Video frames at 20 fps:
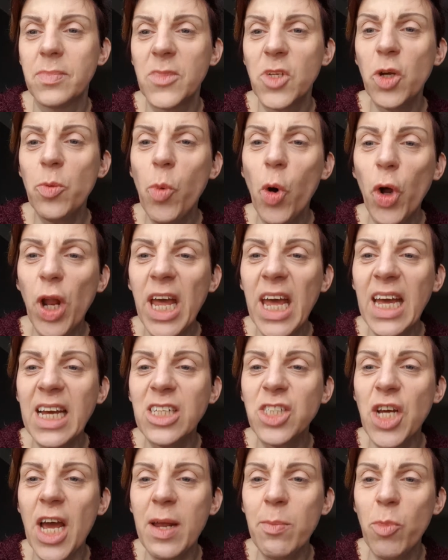Good
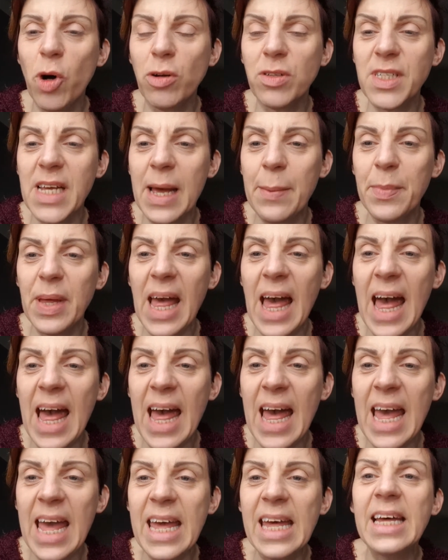morning, Jane Mott
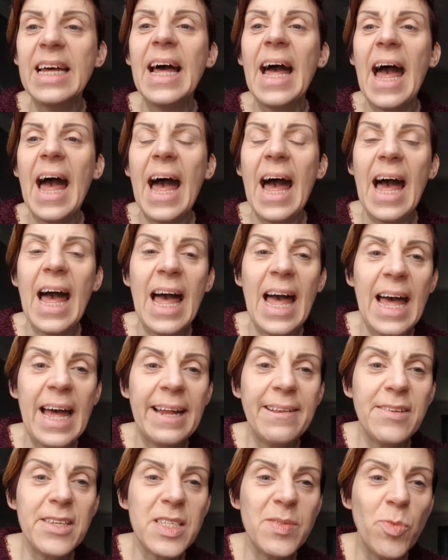MK,
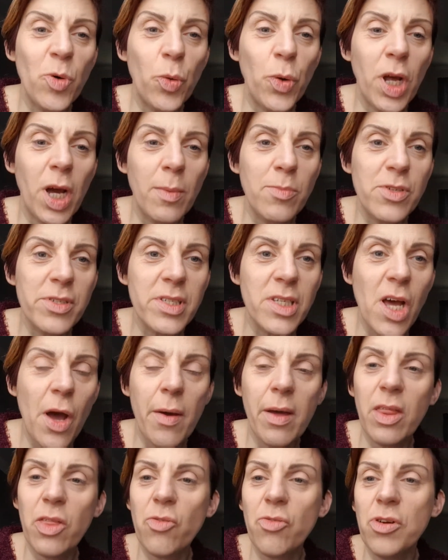and this morning I'm just
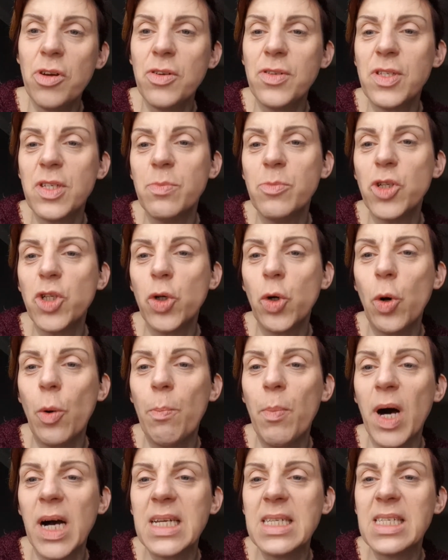going through some short
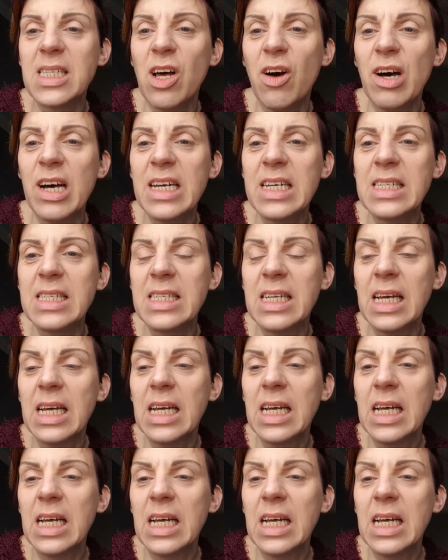bite-size